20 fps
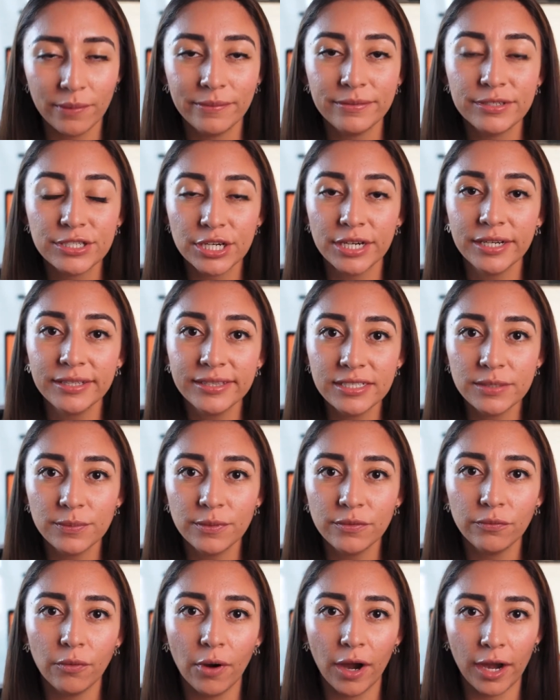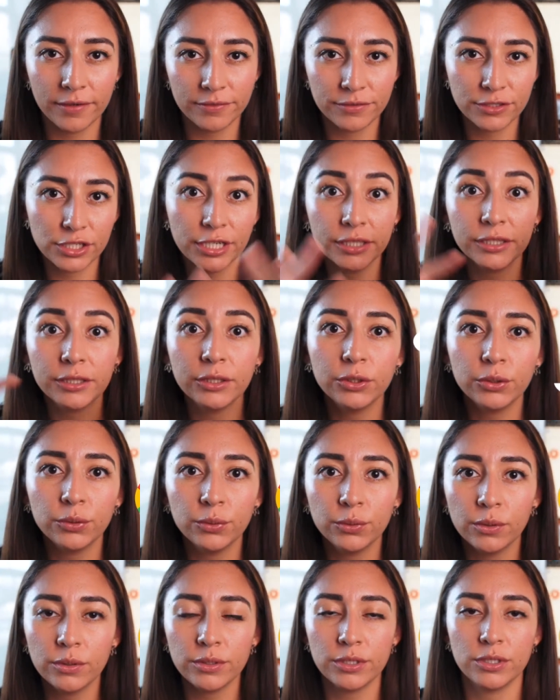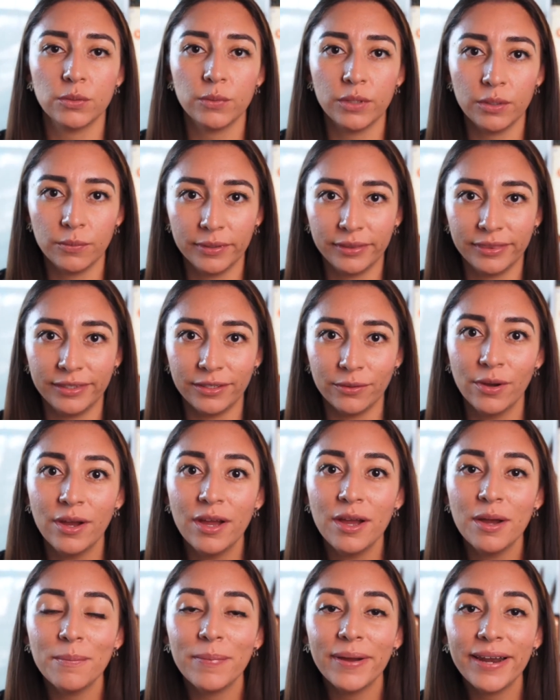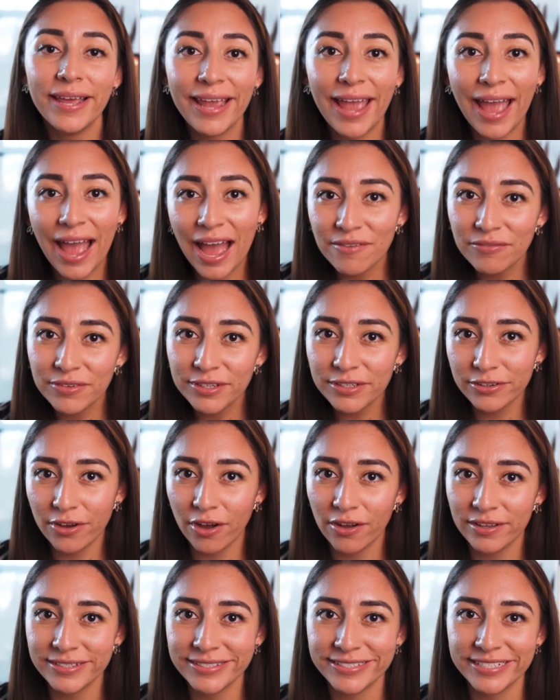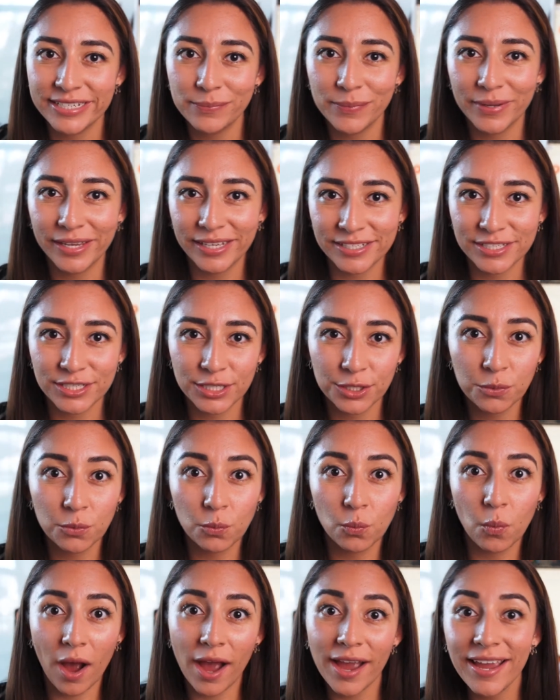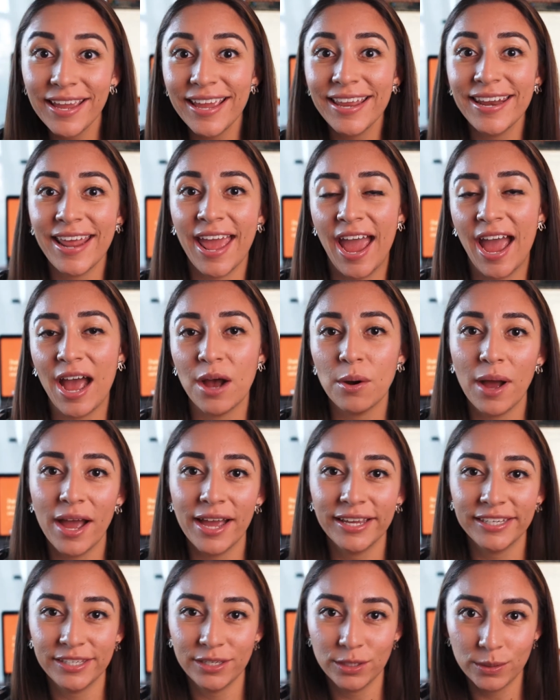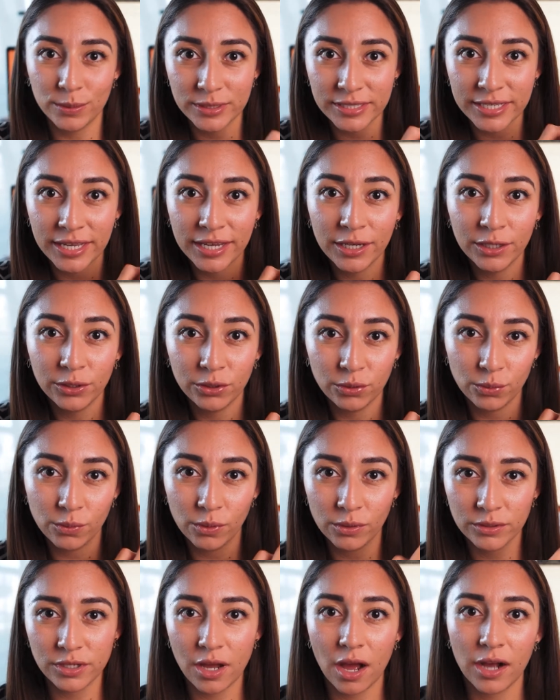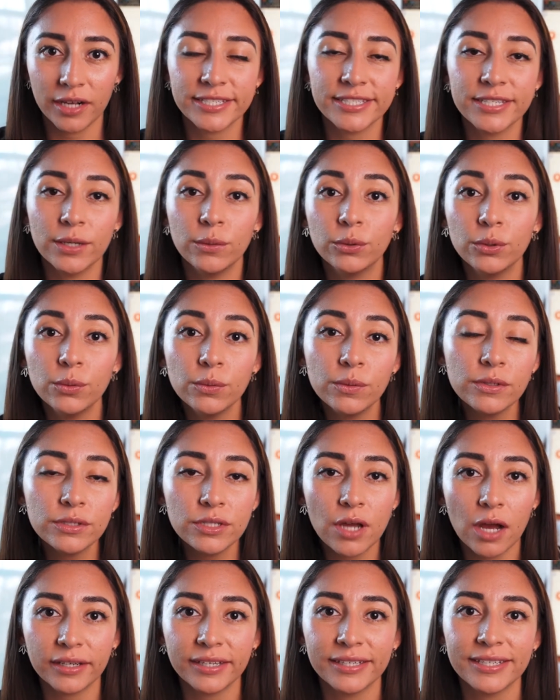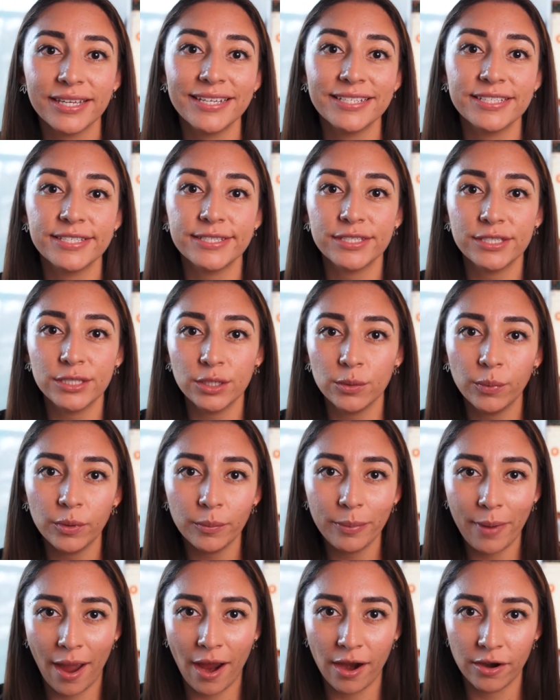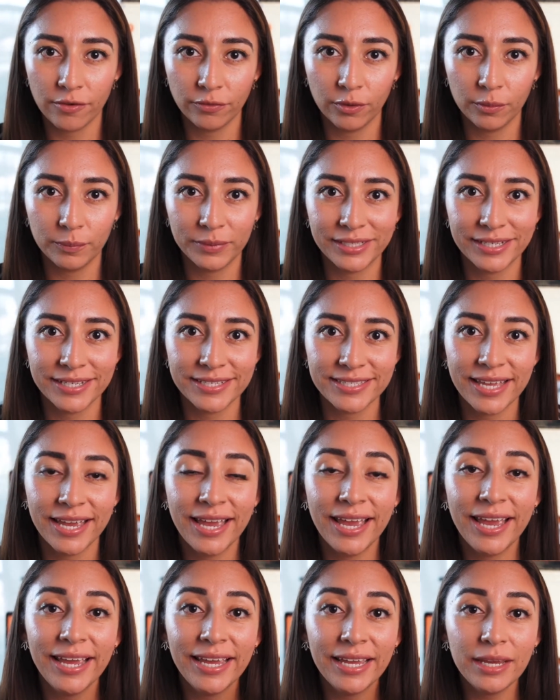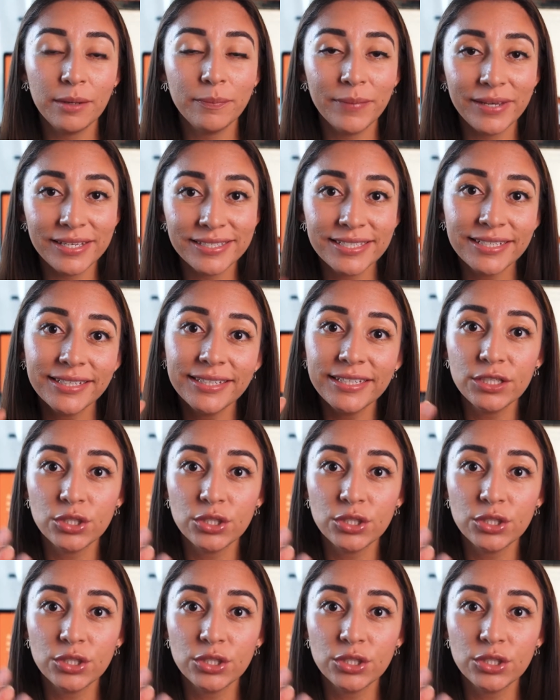I've shared this before, I've shared the Google Suite with you, but I haven't gone deep into why and how I use Google Docs. So Google Doc is super powerful because it basically